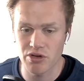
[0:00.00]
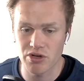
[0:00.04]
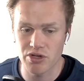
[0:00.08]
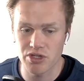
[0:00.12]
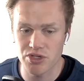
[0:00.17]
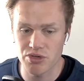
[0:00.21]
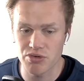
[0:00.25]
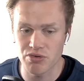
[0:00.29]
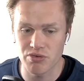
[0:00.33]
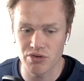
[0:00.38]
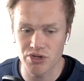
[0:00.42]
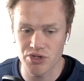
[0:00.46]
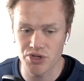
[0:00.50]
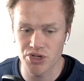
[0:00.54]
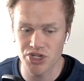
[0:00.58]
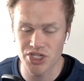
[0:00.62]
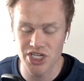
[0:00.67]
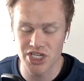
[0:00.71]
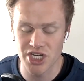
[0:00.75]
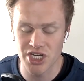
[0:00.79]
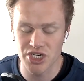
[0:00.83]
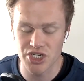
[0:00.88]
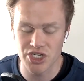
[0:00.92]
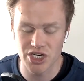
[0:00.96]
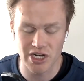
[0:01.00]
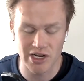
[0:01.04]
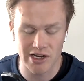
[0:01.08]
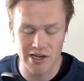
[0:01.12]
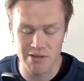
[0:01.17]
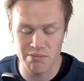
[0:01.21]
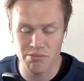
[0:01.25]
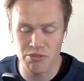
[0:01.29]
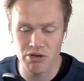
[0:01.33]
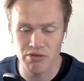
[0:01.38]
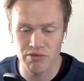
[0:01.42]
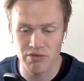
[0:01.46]
strategically
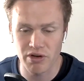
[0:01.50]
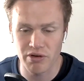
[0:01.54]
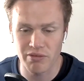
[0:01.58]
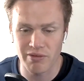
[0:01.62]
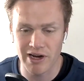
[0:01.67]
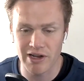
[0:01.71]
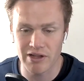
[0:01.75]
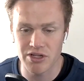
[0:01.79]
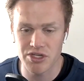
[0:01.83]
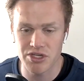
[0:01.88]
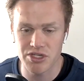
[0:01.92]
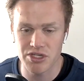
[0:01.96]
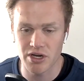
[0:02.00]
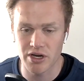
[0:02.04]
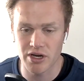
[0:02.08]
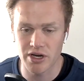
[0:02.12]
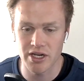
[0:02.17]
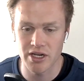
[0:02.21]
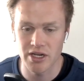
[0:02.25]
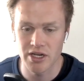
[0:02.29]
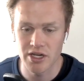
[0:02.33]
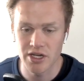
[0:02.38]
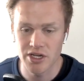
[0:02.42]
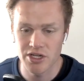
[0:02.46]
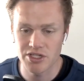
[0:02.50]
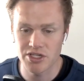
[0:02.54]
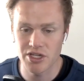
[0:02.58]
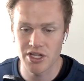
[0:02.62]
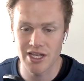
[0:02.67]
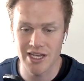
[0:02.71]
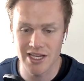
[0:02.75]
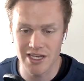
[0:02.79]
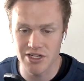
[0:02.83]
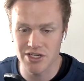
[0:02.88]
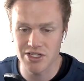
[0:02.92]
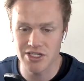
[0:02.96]
moving around the site so that
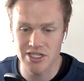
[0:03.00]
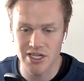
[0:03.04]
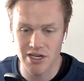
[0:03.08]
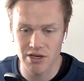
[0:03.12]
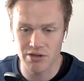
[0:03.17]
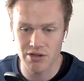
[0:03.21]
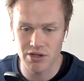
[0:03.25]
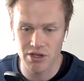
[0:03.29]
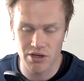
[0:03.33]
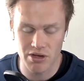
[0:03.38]
he can sell the